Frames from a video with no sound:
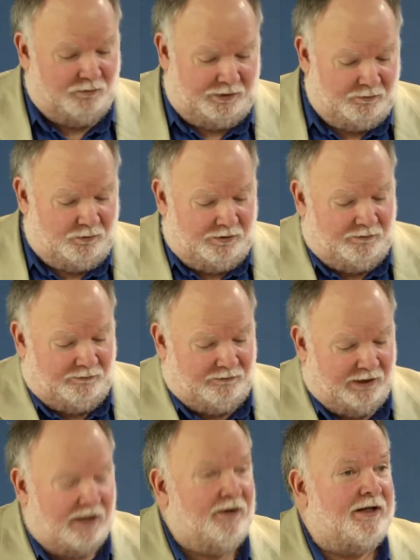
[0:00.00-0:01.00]
with,
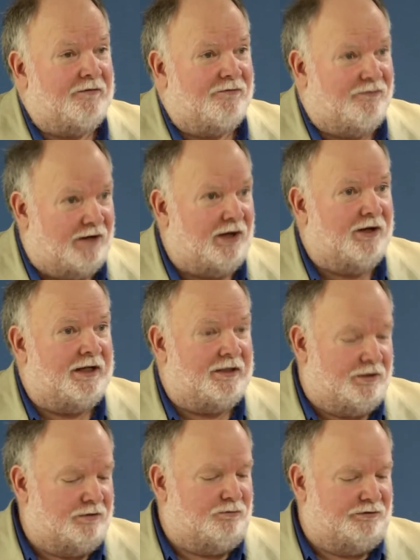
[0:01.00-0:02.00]
with very, very
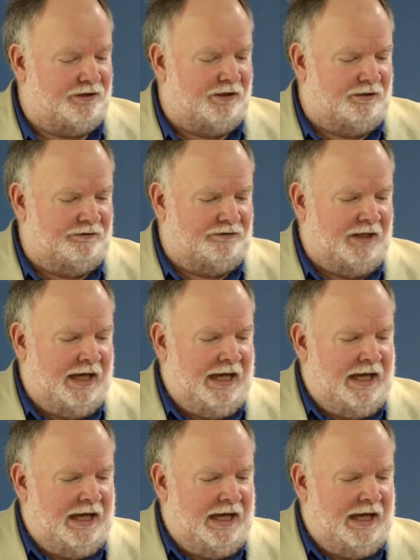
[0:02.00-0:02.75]
good results.